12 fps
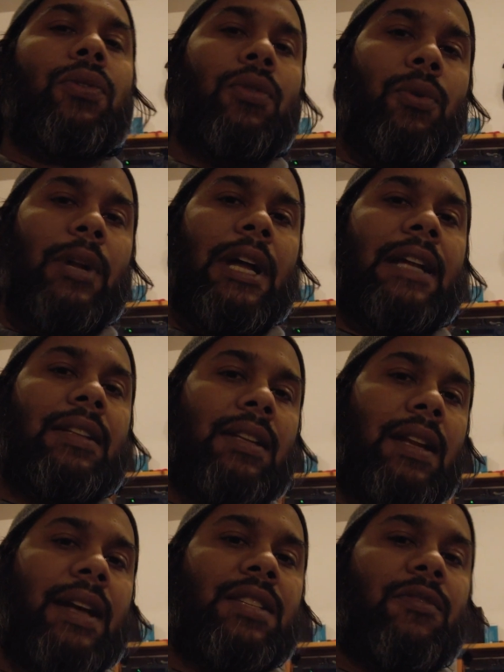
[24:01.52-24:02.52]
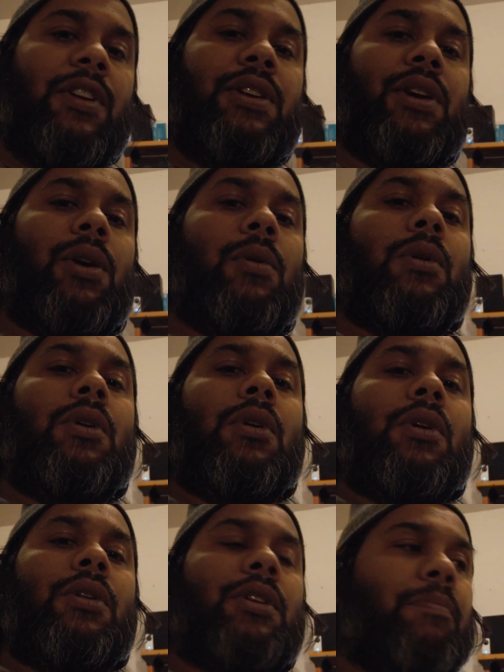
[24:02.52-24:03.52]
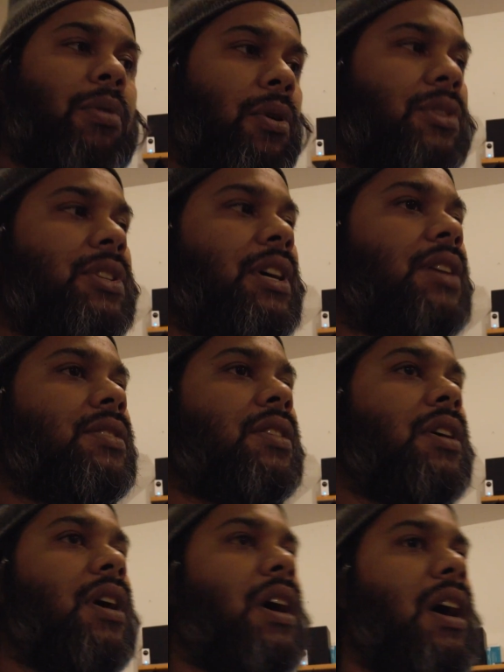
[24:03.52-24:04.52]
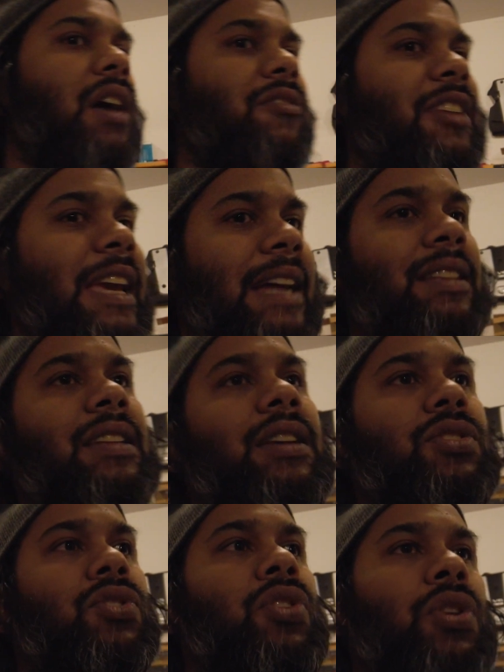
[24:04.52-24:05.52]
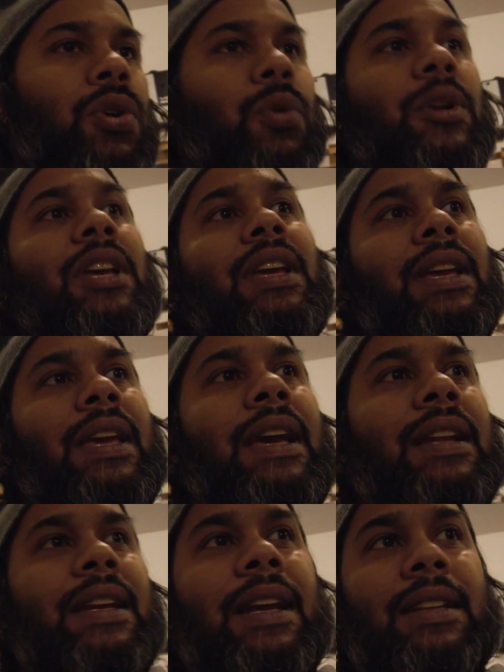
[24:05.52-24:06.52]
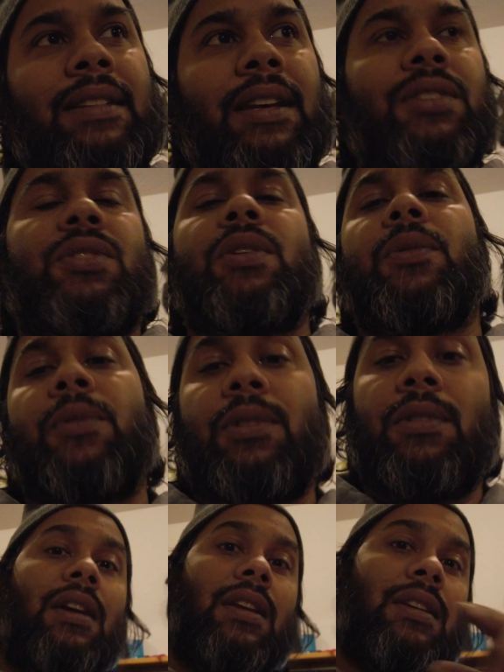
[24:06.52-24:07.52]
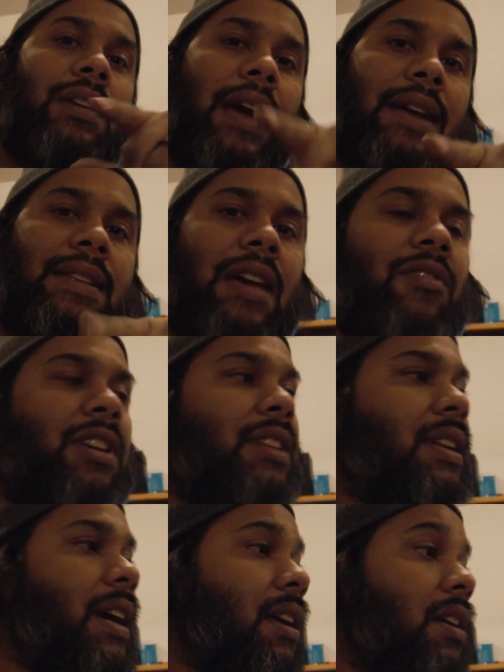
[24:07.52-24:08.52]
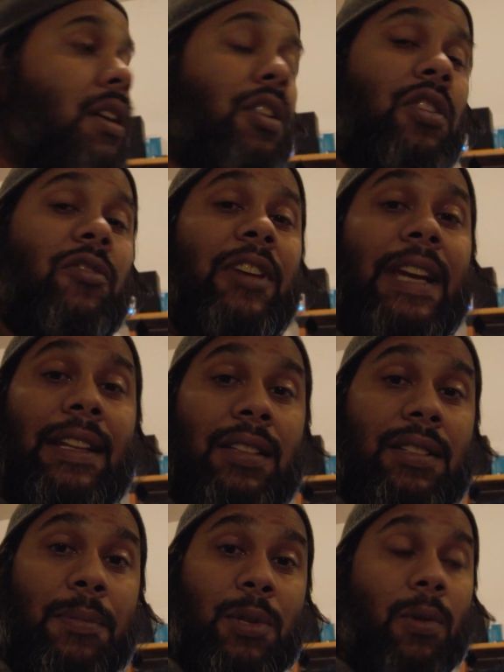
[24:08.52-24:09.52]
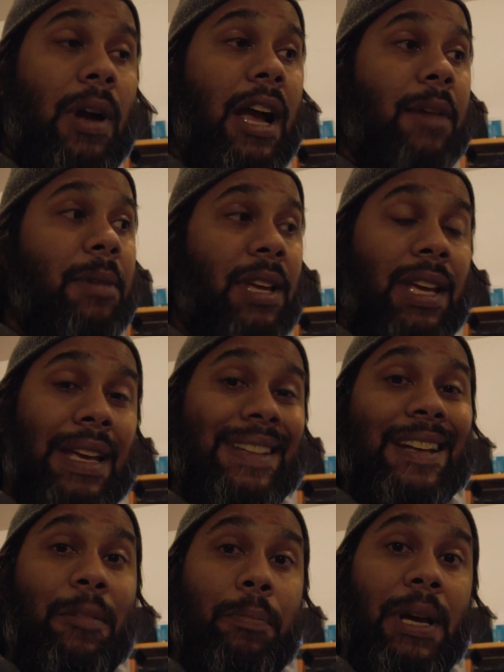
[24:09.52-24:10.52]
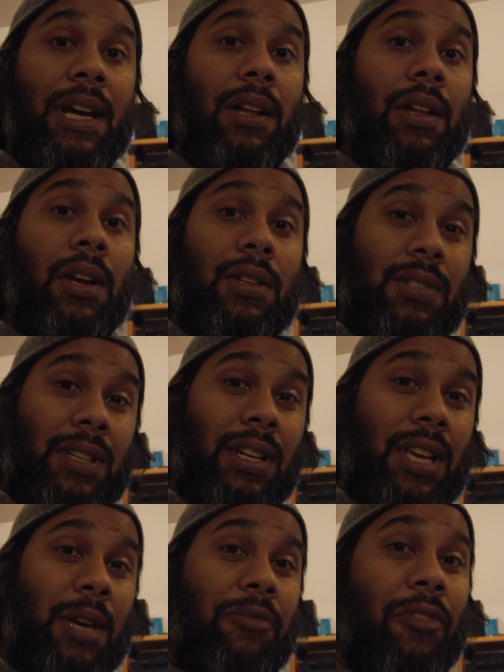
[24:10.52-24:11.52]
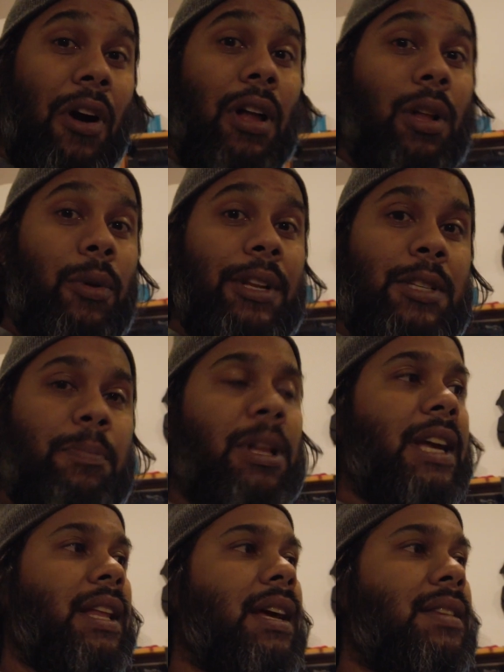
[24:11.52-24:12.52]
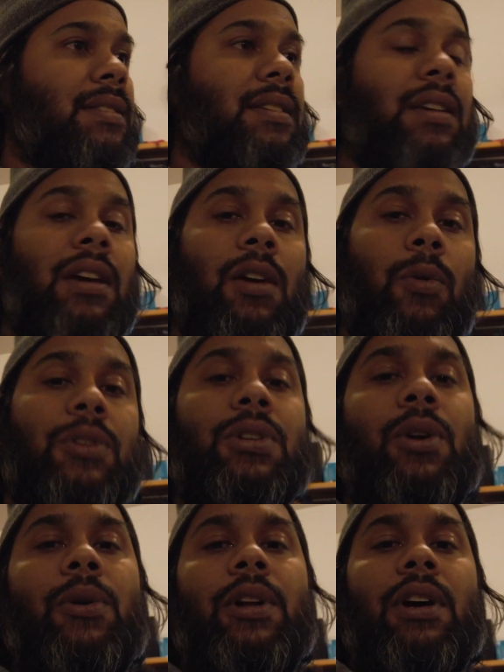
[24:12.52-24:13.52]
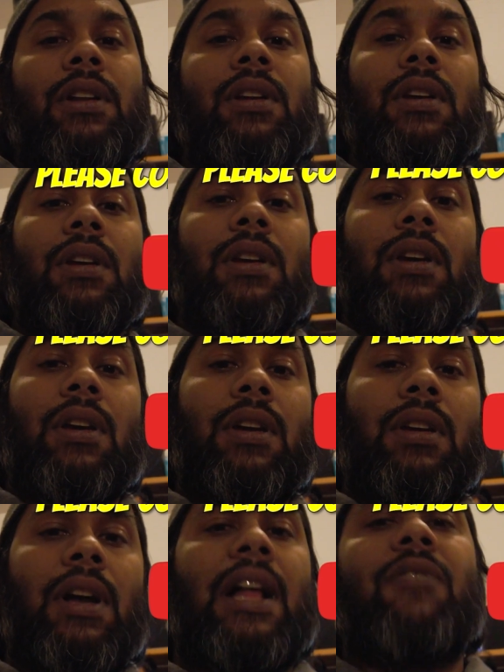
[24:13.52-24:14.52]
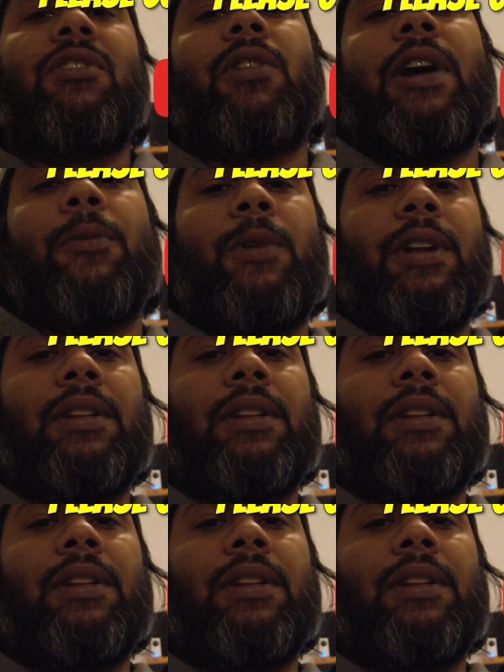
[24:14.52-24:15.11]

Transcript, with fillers: go through that in the next video, the process of getting this tuned, getting the intakes tuned. You guys have a good day. Don't forget to subscribe, hit that bell so you can keep following this playlist and what's going on. Y'all have a great